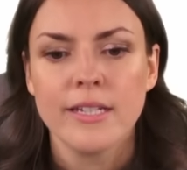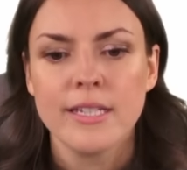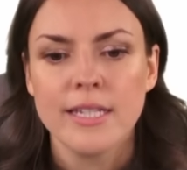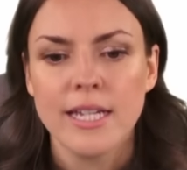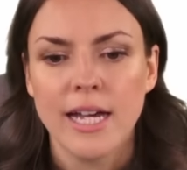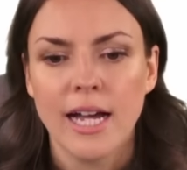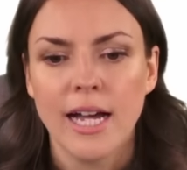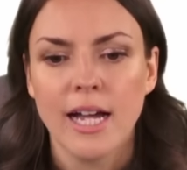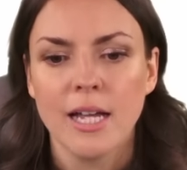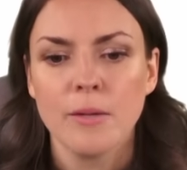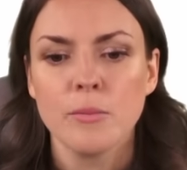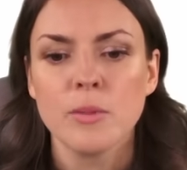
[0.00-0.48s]

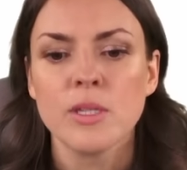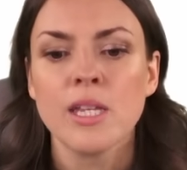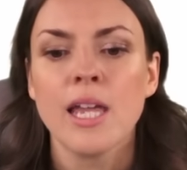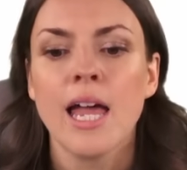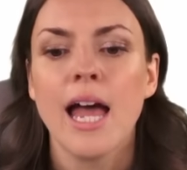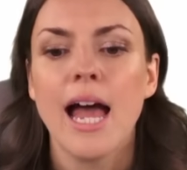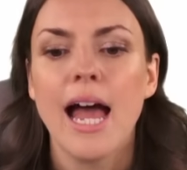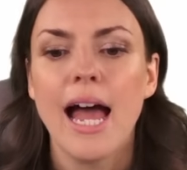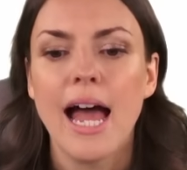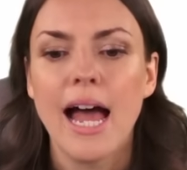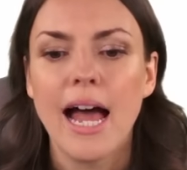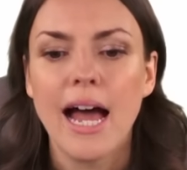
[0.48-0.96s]
times
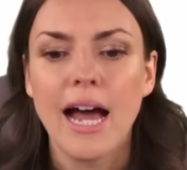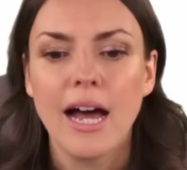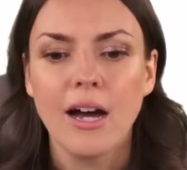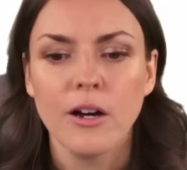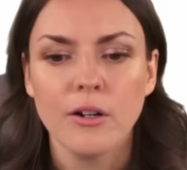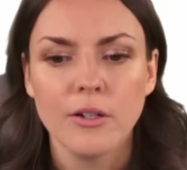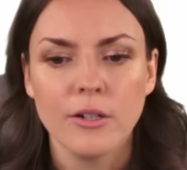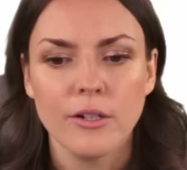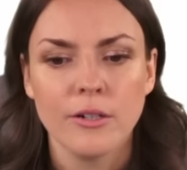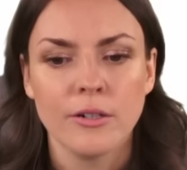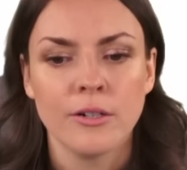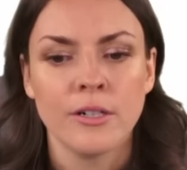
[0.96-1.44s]

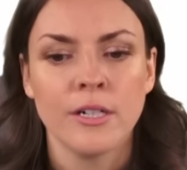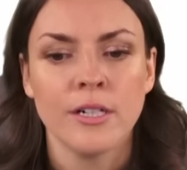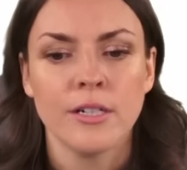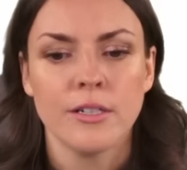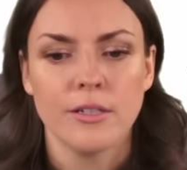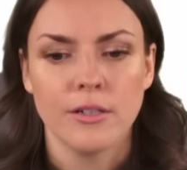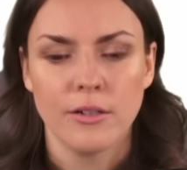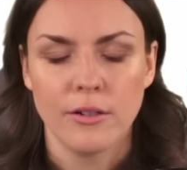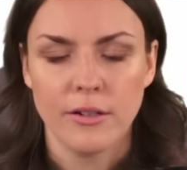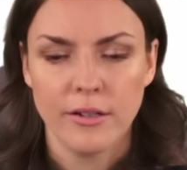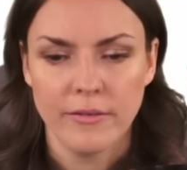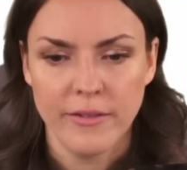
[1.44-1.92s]
outer
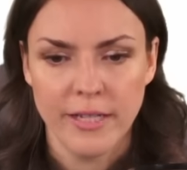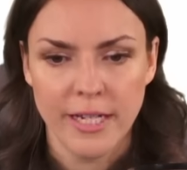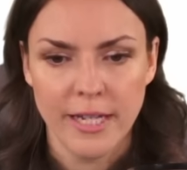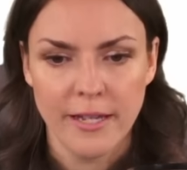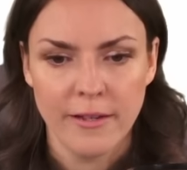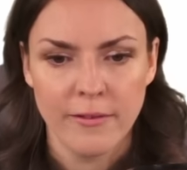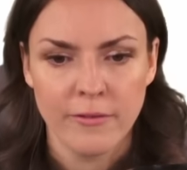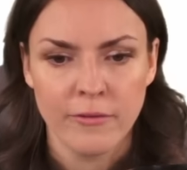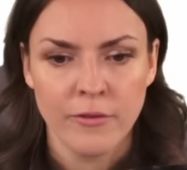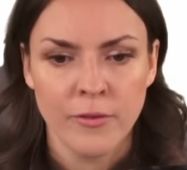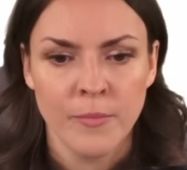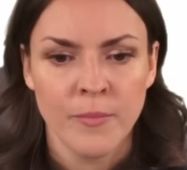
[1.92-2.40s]

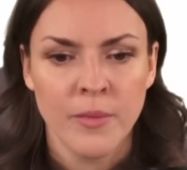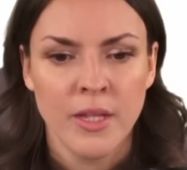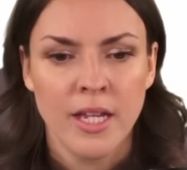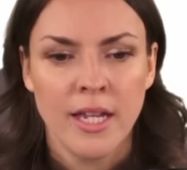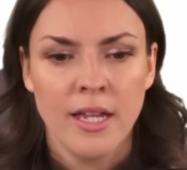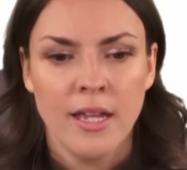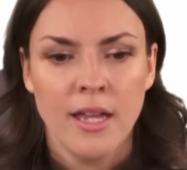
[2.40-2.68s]
derivative.